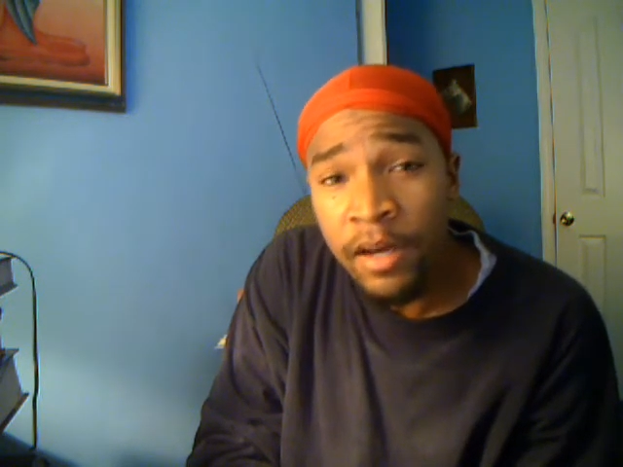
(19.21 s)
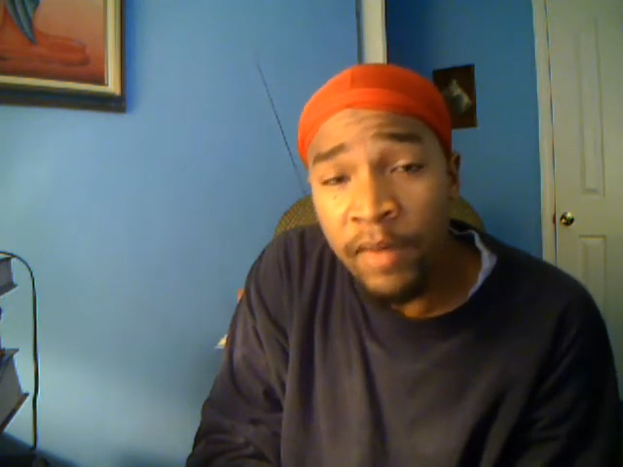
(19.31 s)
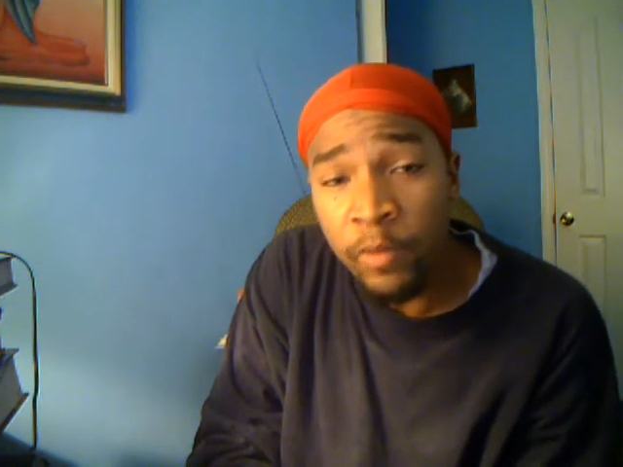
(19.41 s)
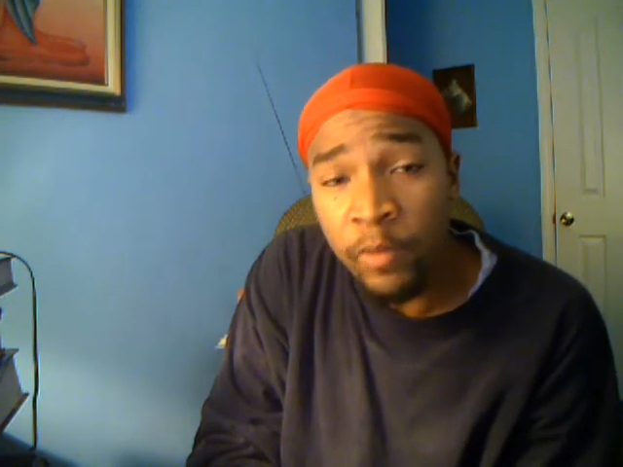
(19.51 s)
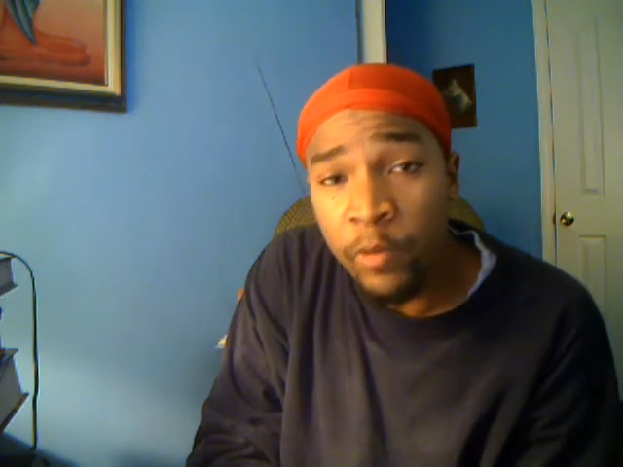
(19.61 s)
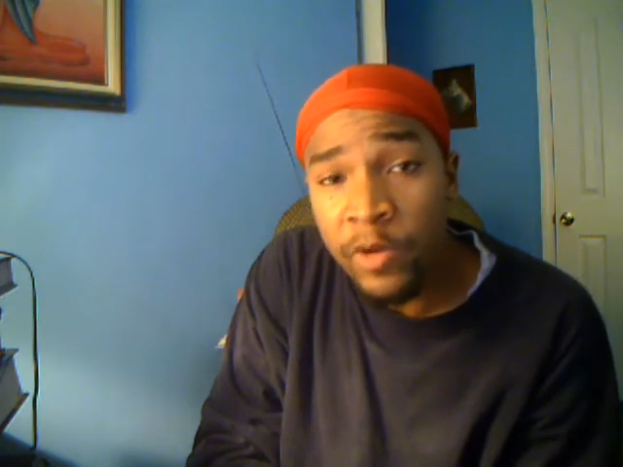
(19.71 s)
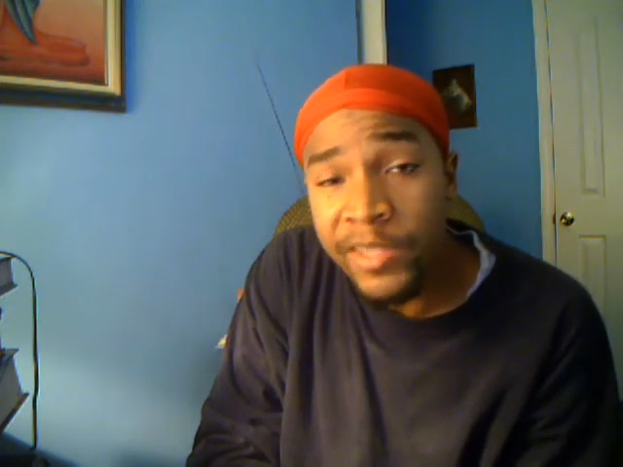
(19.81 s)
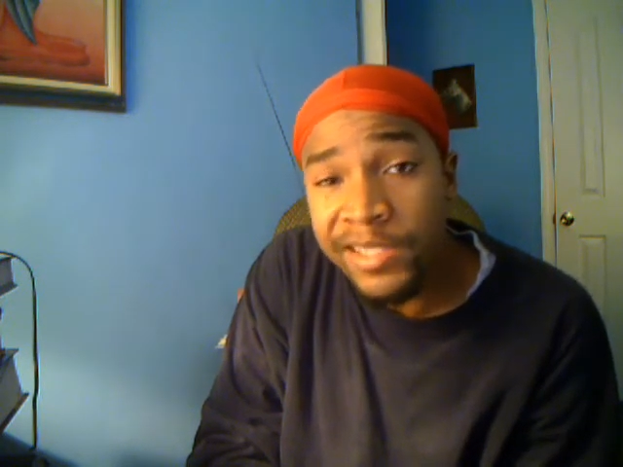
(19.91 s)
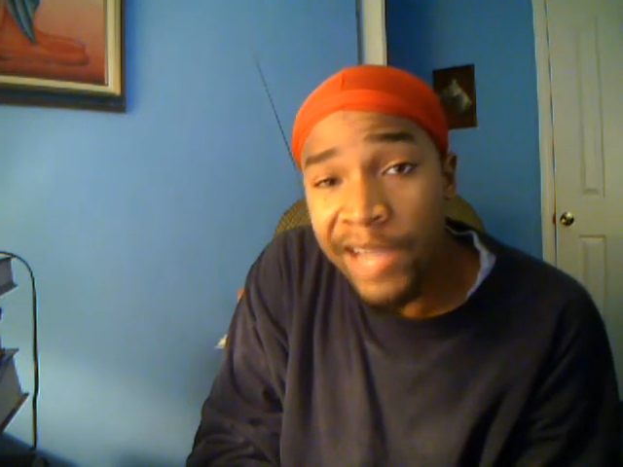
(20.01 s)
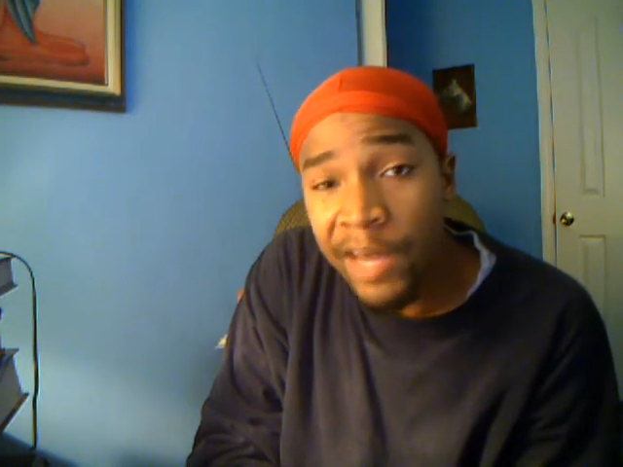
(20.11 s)
of the real
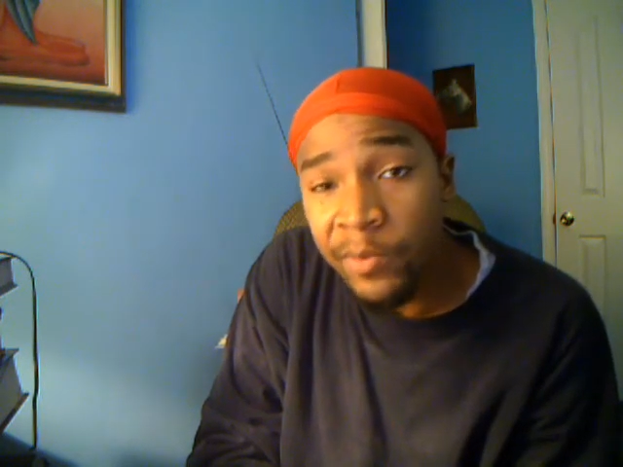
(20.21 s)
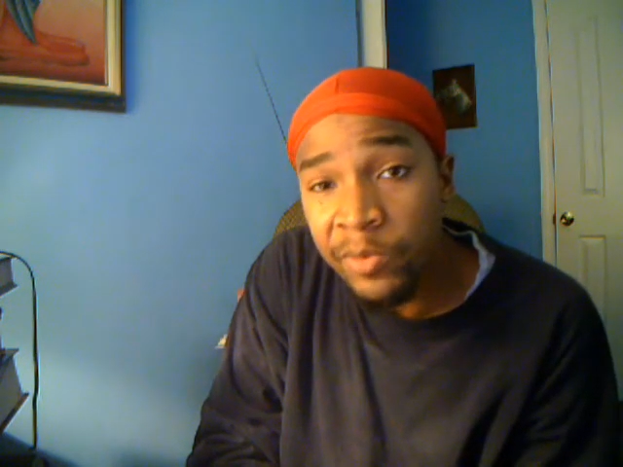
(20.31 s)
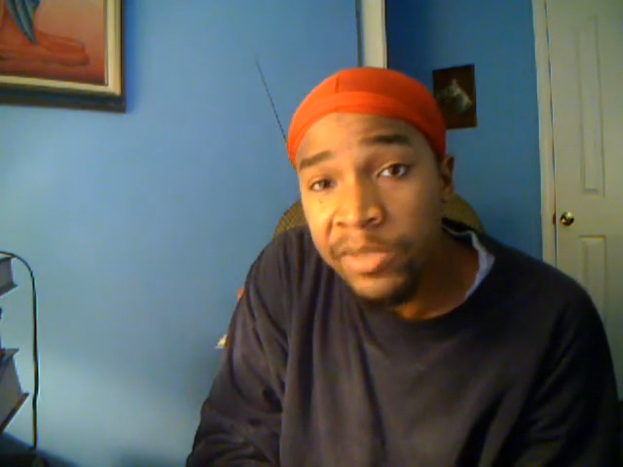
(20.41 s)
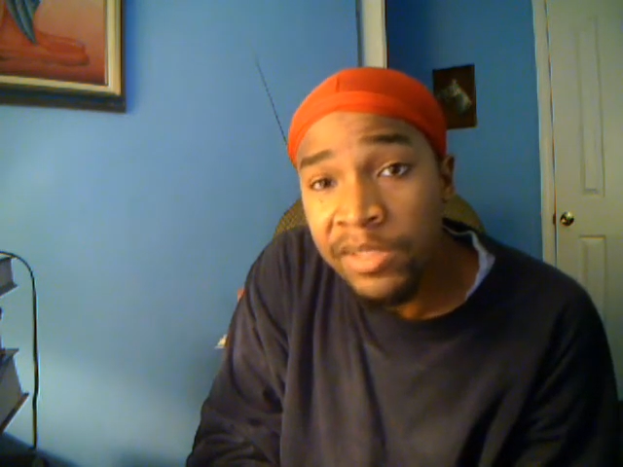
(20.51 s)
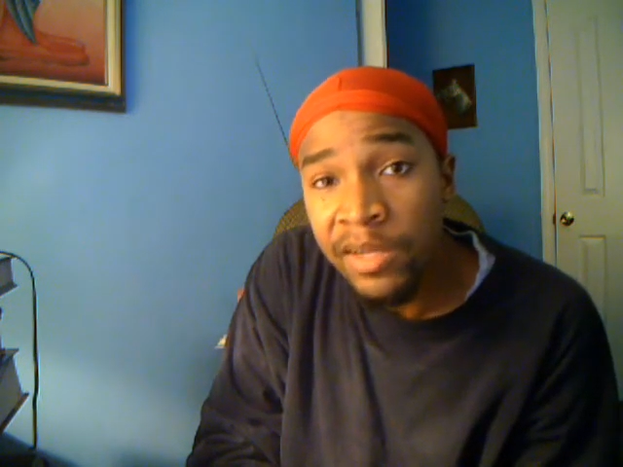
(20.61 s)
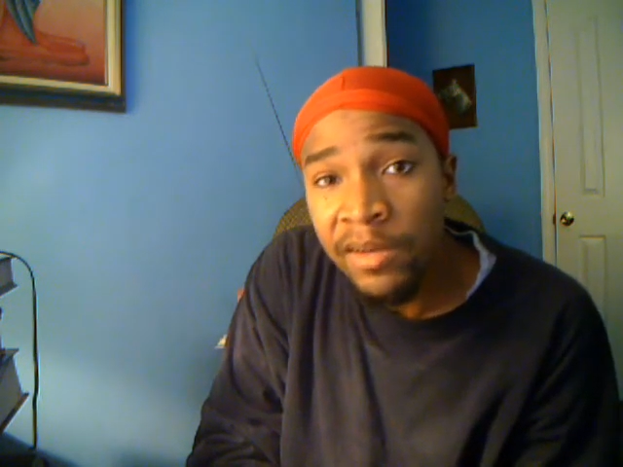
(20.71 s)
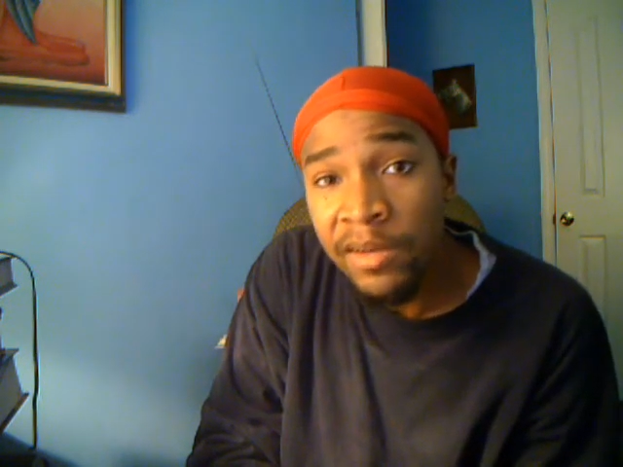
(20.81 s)
disciples.